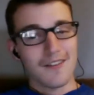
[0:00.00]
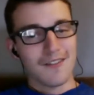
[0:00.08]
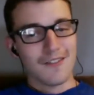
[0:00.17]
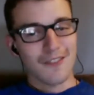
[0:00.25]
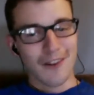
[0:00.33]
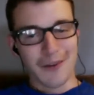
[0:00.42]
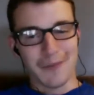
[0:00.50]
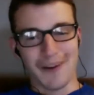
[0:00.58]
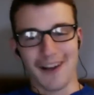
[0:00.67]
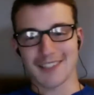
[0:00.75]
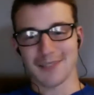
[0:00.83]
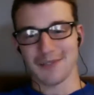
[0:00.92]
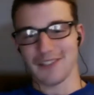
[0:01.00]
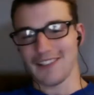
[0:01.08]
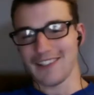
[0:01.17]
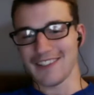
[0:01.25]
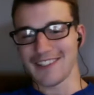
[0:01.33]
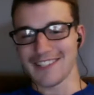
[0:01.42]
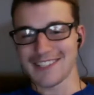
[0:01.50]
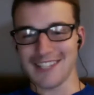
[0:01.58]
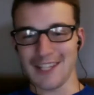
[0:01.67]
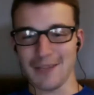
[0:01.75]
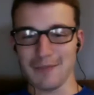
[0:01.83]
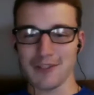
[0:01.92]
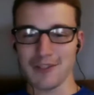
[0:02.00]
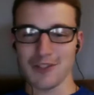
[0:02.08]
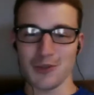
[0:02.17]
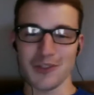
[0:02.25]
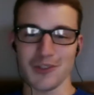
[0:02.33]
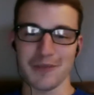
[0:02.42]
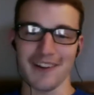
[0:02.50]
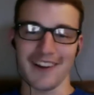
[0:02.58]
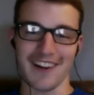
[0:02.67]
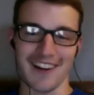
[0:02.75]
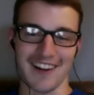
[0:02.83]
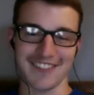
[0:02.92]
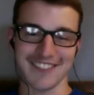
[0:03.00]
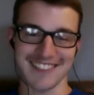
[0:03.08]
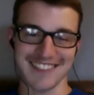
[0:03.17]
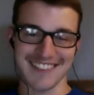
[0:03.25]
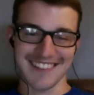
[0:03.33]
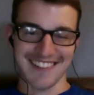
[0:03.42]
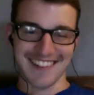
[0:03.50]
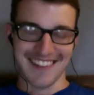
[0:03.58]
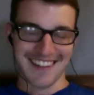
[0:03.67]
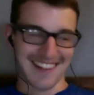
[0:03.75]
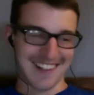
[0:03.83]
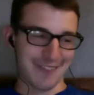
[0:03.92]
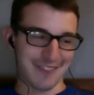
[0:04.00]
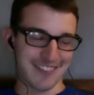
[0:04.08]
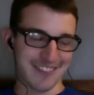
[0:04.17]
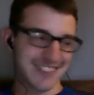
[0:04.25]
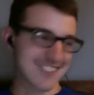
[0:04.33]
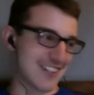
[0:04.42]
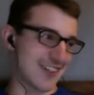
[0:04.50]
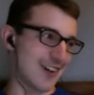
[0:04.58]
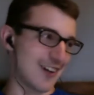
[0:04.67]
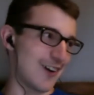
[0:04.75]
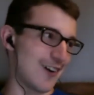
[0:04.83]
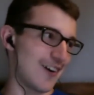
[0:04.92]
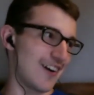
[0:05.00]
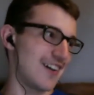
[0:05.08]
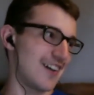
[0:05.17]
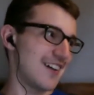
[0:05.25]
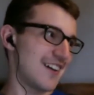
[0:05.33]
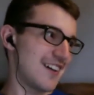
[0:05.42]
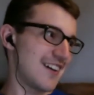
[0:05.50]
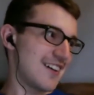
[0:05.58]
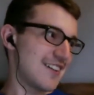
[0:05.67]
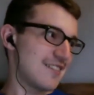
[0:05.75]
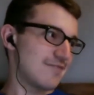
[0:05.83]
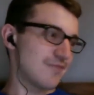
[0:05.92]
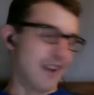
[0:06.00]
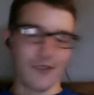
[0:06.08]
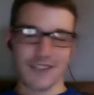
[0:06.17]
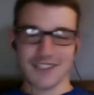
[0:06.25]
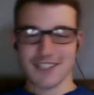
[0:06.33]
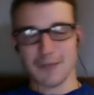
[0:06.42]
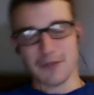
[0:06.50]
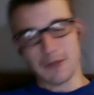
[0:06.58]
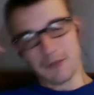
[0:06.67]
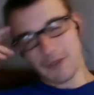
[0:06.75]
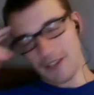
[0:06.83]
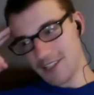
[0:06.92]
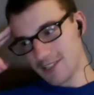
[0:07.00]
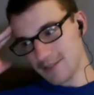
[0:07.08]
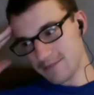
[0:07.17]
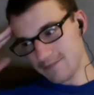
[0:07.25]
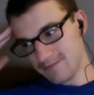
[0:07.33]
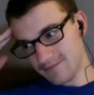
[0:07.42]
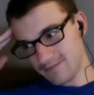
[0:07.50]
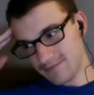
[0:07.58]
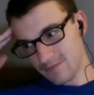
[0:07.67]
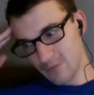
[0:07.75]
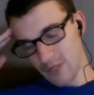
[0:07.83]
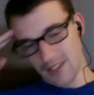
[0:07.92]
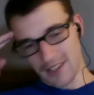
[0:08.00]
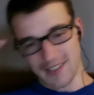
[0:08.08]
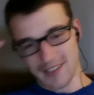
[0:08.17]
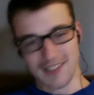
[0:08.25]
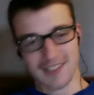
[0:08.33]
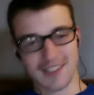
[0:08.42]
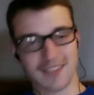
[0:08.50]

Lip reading: very possibly lead this team to the playoffs. And I'm just going to go, I want to say B plus because